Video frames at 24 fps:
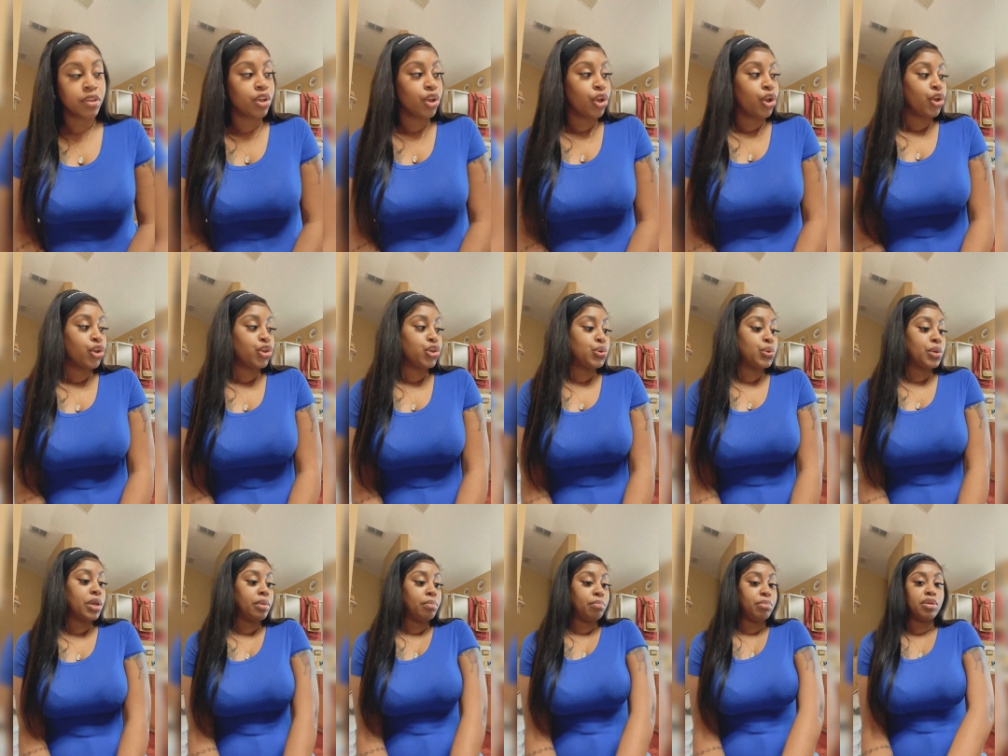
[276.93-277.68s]
You
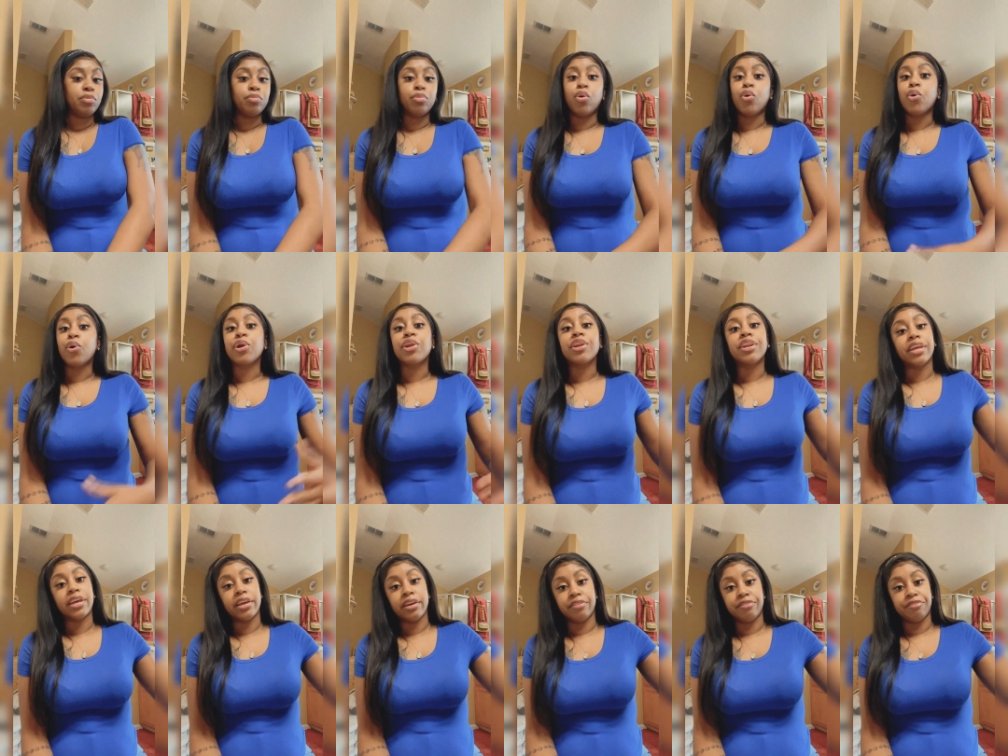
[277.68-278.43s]
can be born
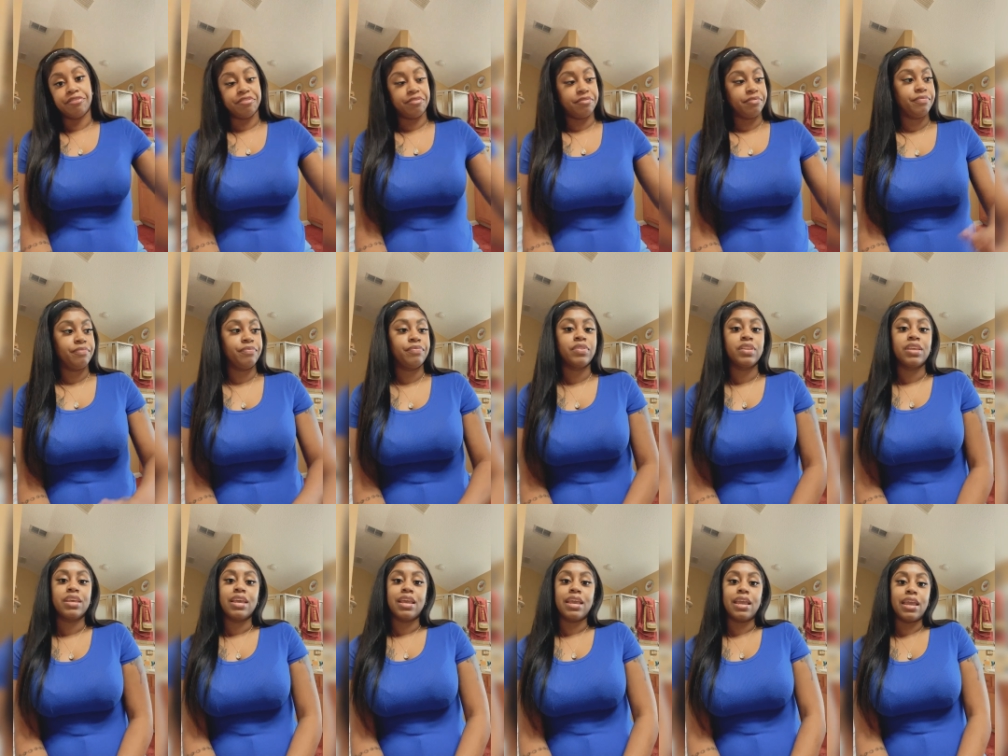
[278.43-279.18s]
deaf,
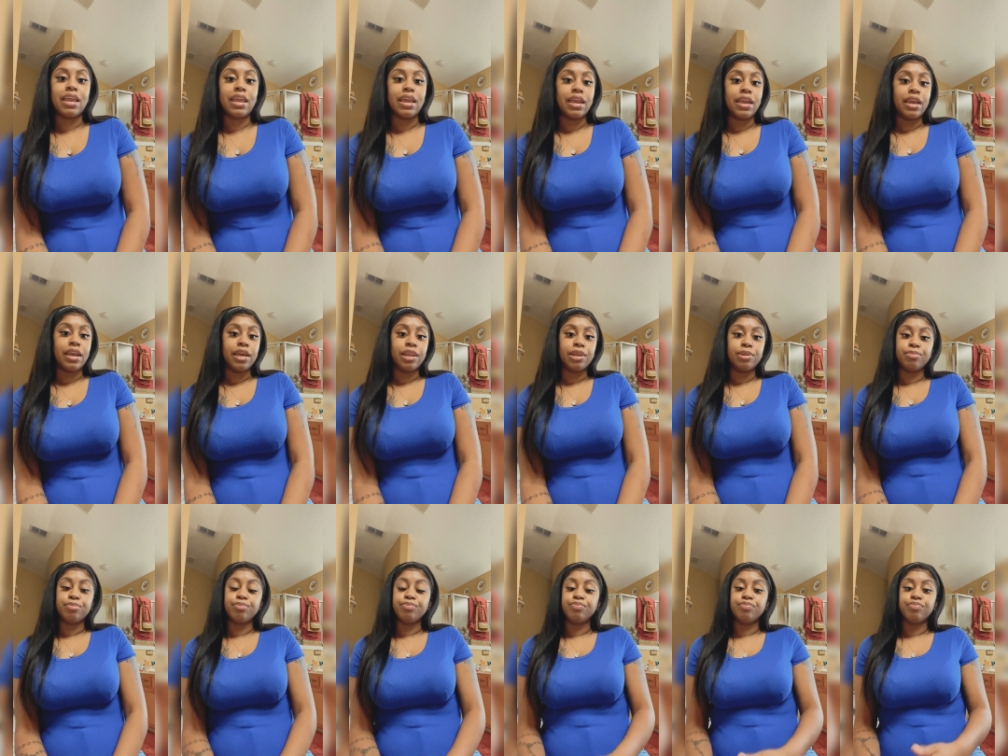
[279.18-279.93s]

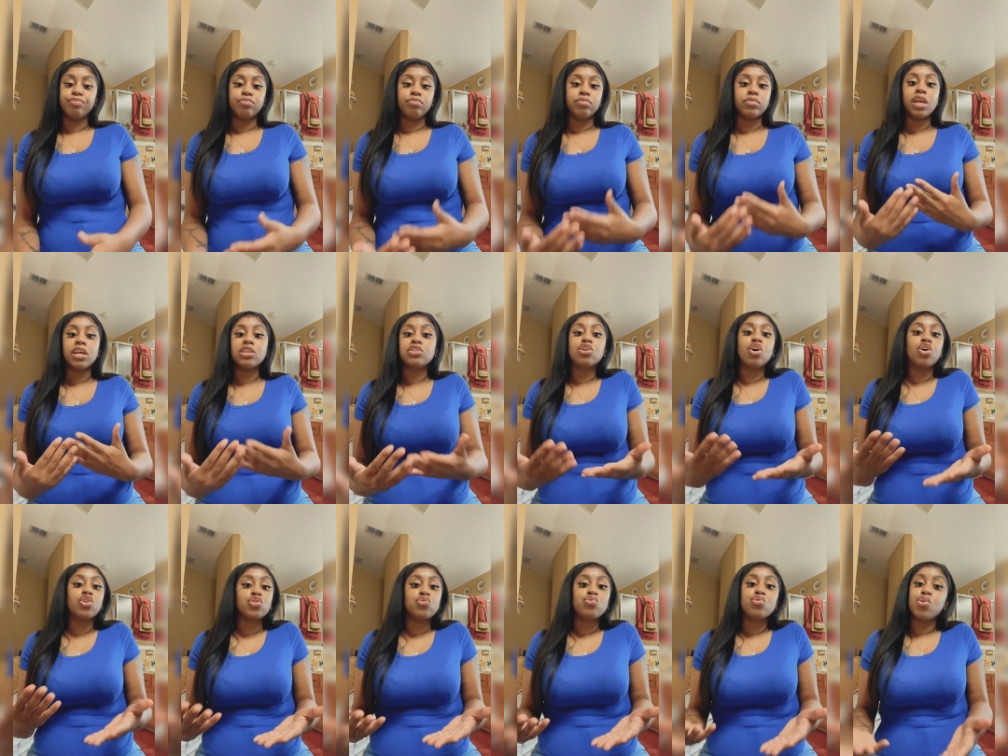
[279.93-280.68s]
and that's
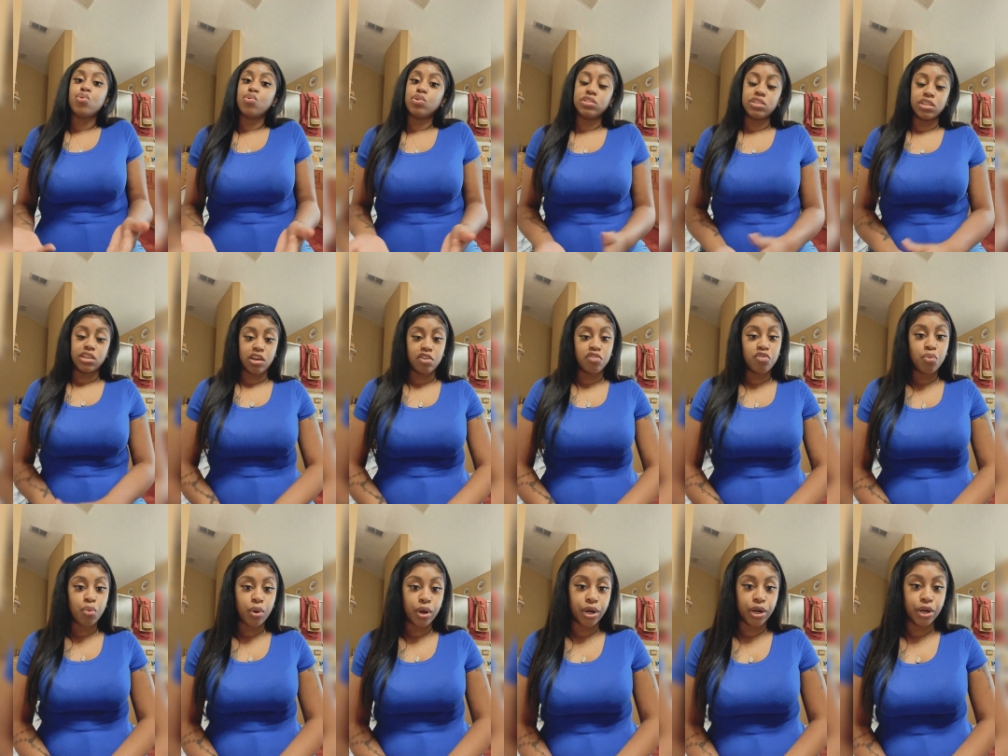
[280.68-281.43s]
all you know. It's a deaf
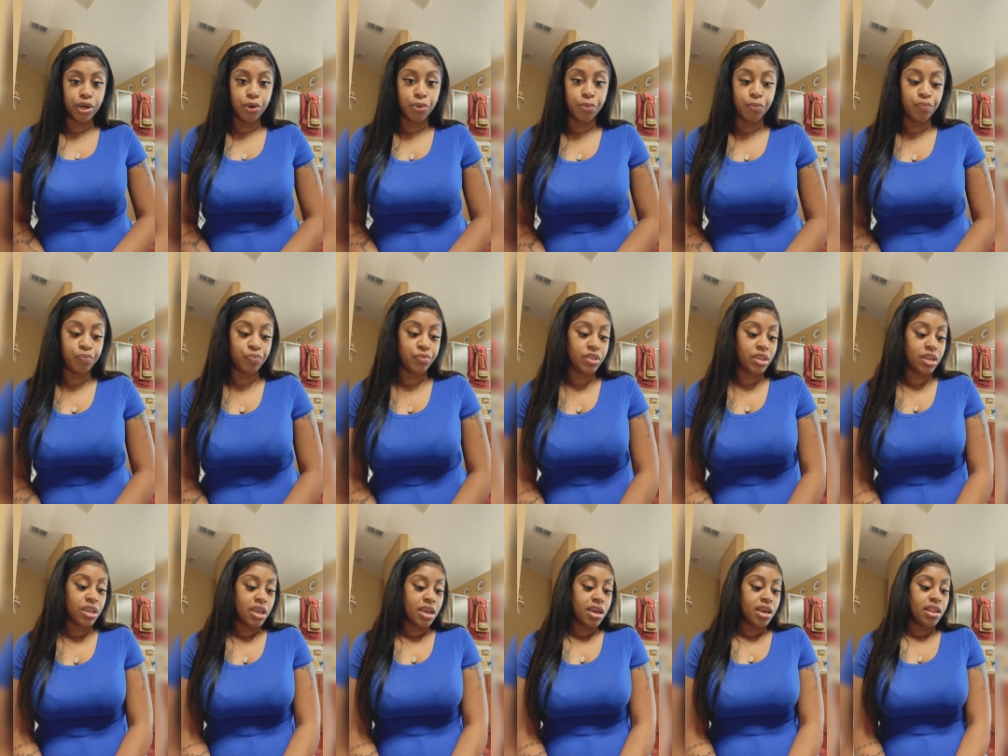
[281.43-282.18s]
world.
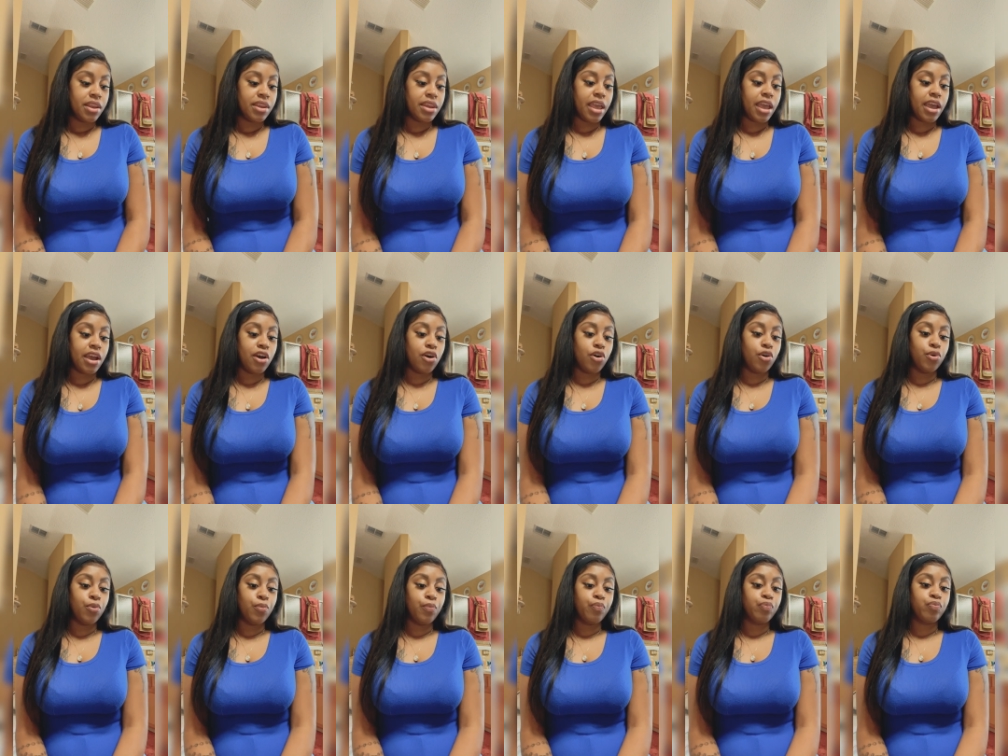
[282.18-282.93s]

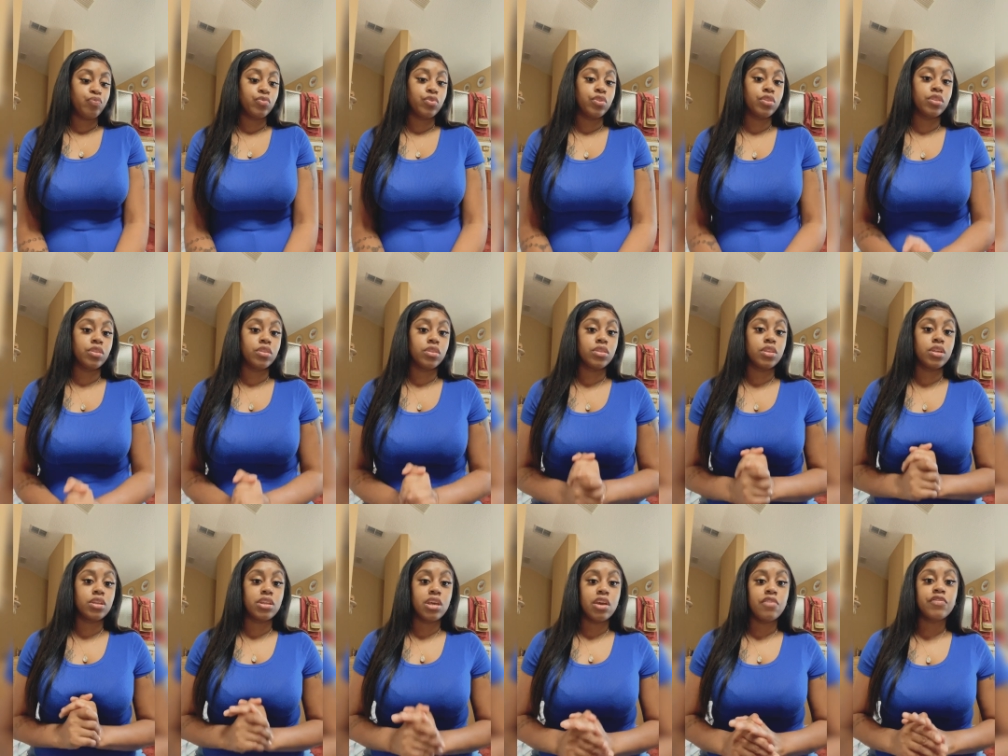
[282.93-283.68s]
Now, the
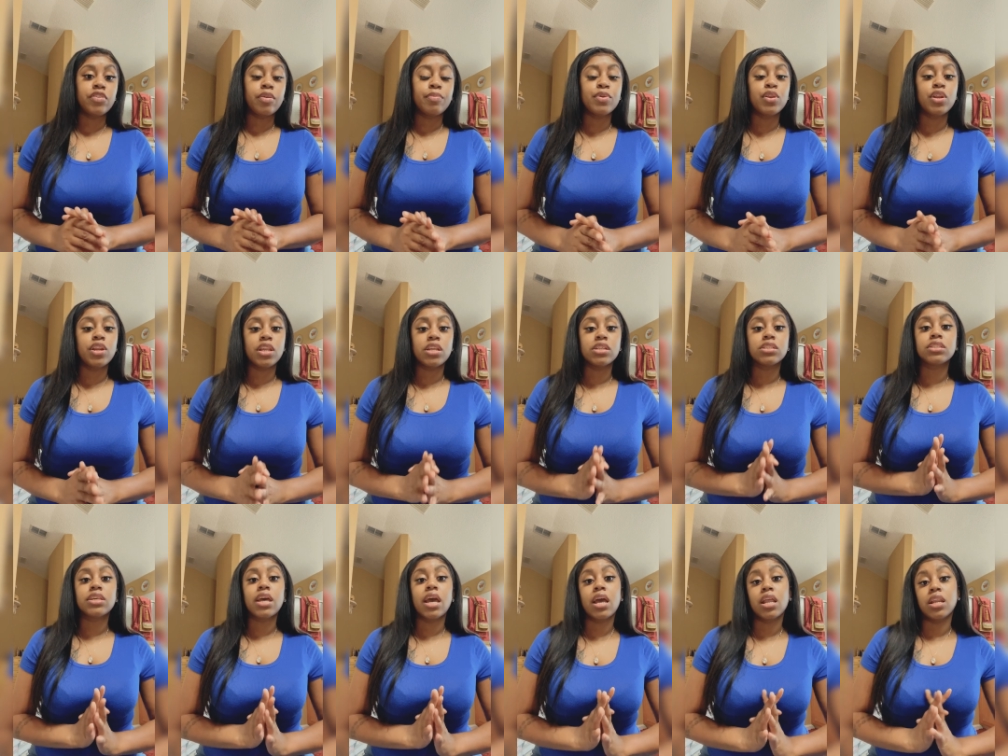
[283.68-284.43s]
deaf community
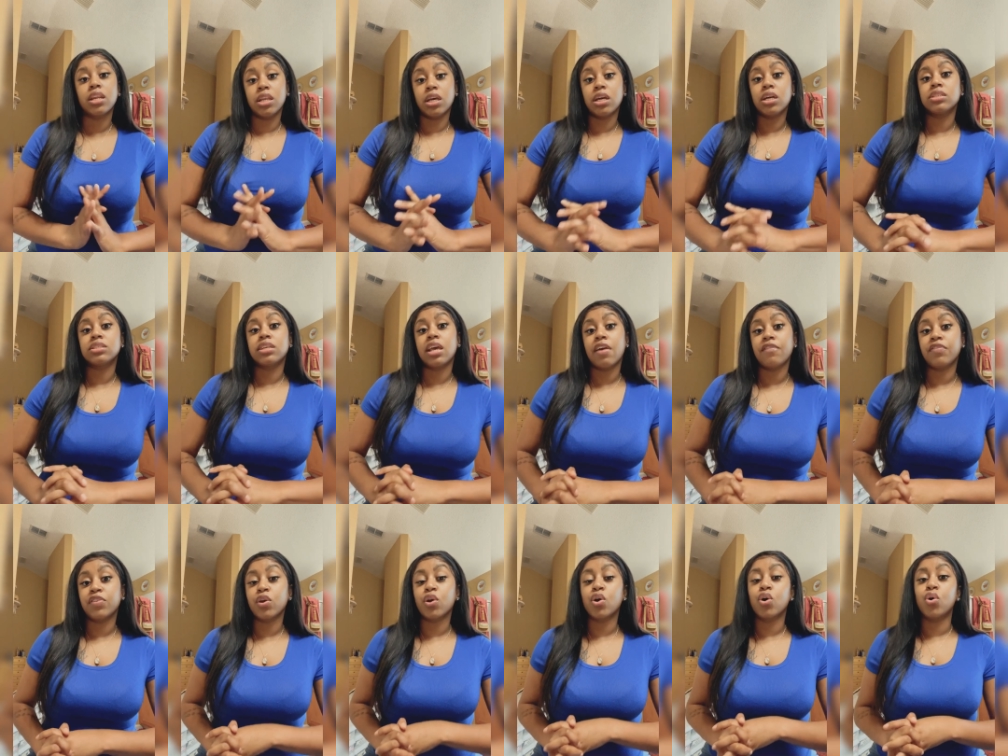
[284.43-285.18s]
does have
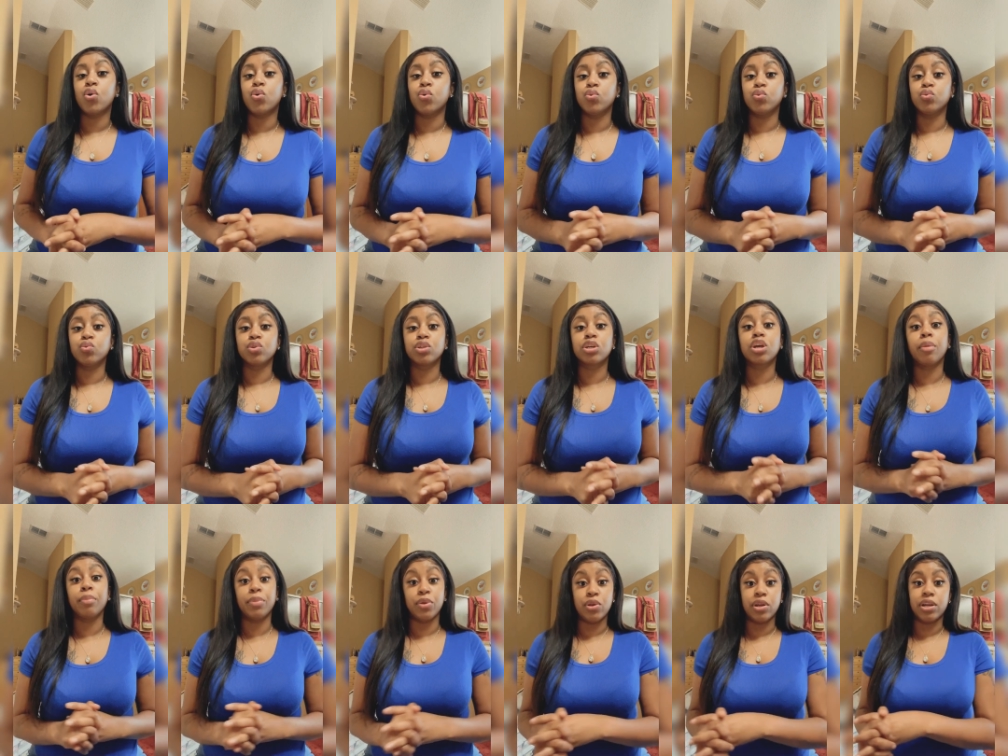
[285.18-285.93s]
their own
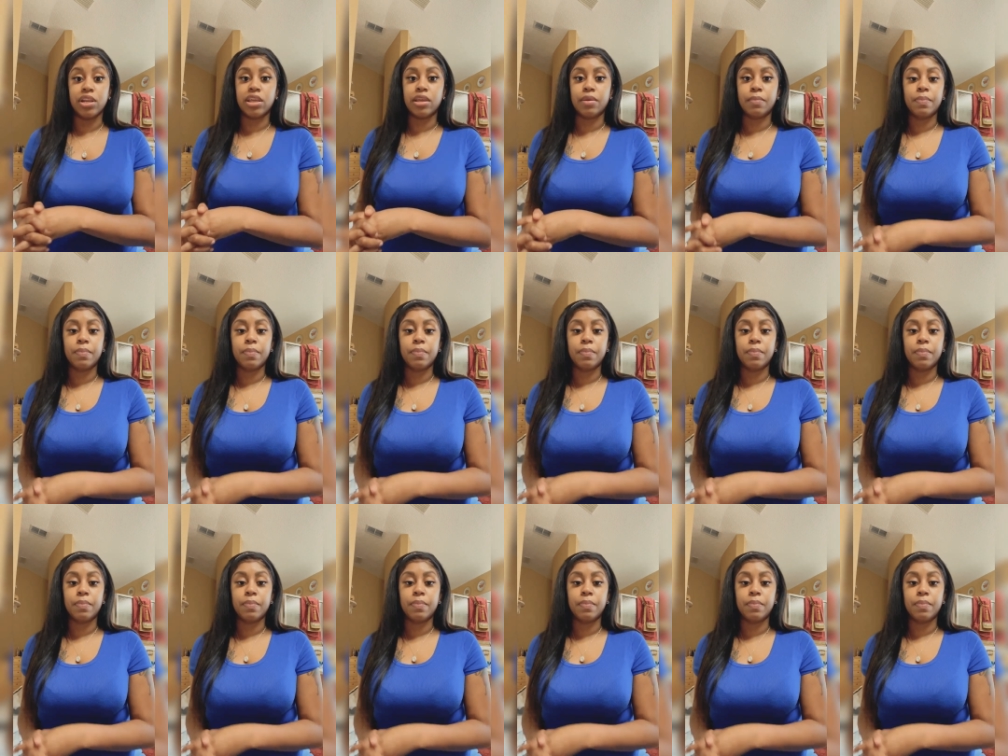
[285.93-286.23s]
community.